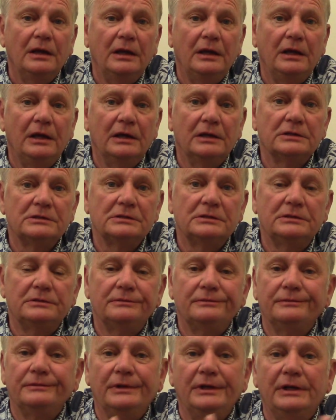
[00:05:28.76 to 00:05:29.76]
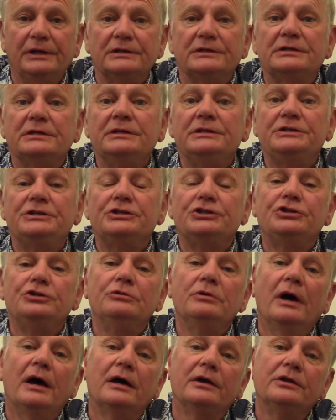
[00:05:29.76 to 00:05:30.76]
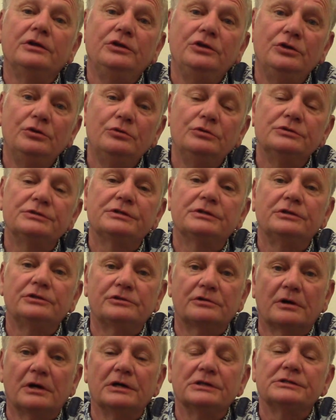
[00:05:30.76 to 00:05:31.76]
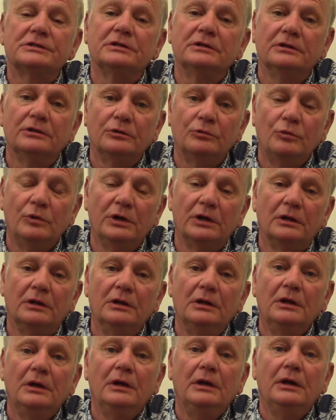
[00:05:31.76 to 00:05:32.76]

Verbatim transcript: And it teaches you how to use the trust and the will.